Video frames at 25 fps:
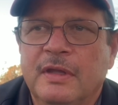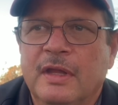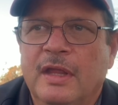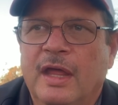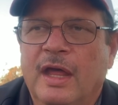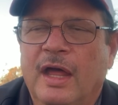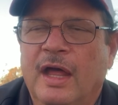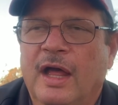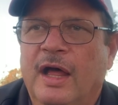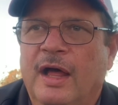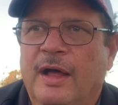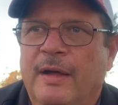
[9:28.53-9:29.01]

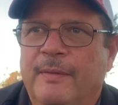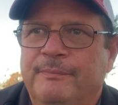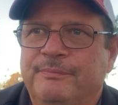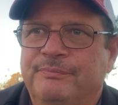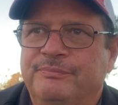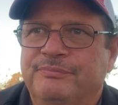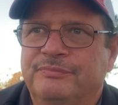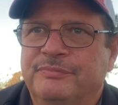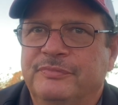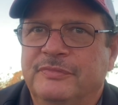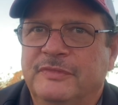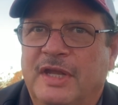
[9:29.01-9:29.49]

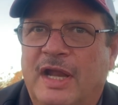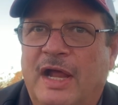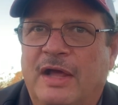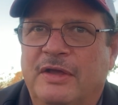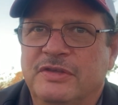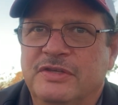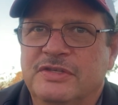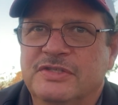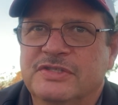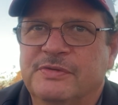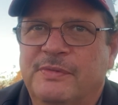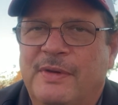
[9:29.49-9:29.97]
that I'll
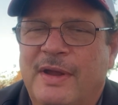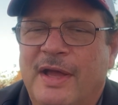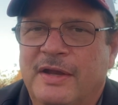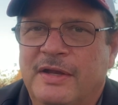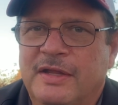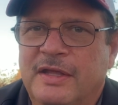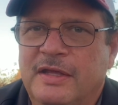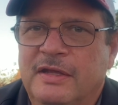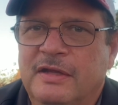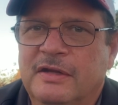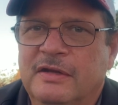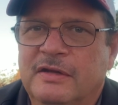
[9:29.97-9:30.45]
use around
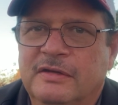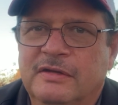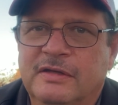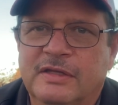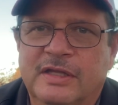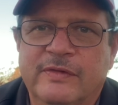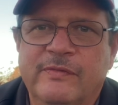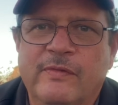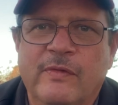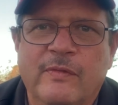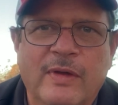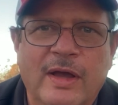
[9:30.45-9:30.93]
here and
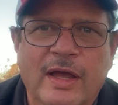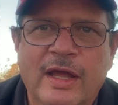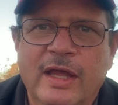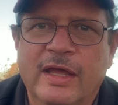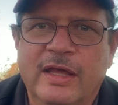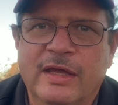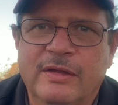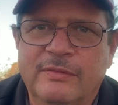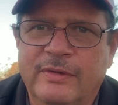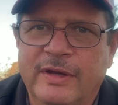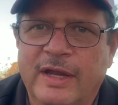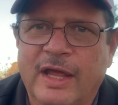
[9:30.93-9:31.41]
give away
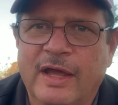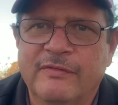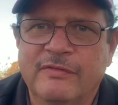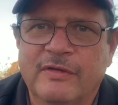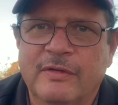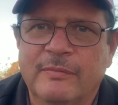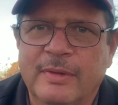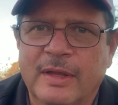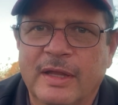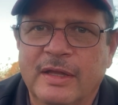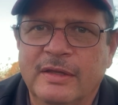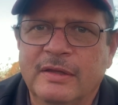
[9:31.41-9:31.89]
and whatever,
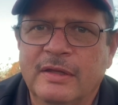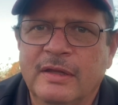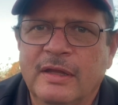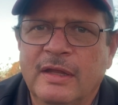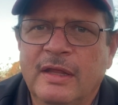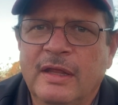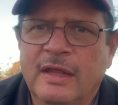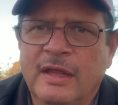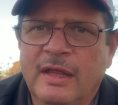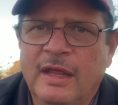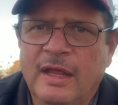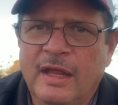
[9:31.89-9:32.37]
but
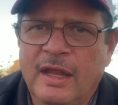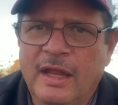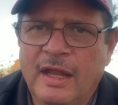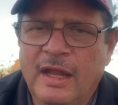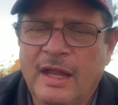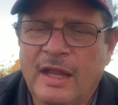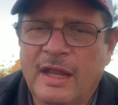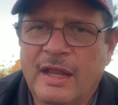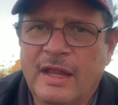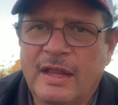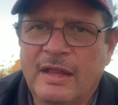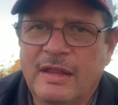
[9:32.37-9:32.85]

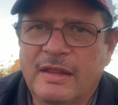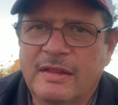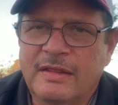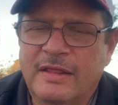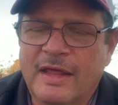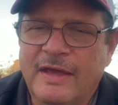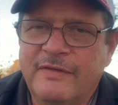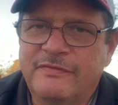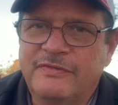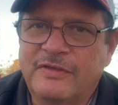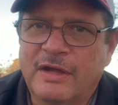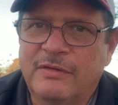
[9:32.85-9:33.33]

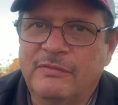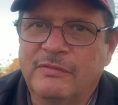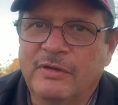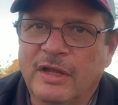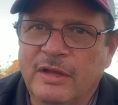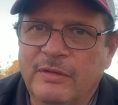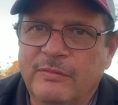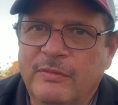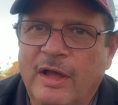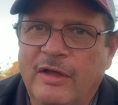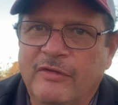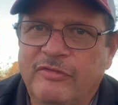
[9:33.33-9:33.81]
they've done really
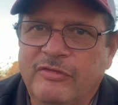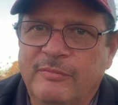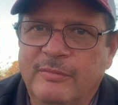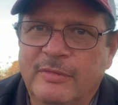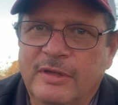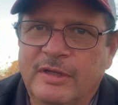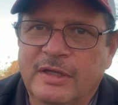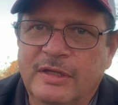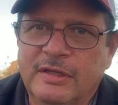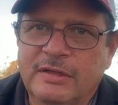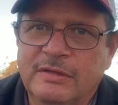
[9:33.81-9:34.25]
well for me.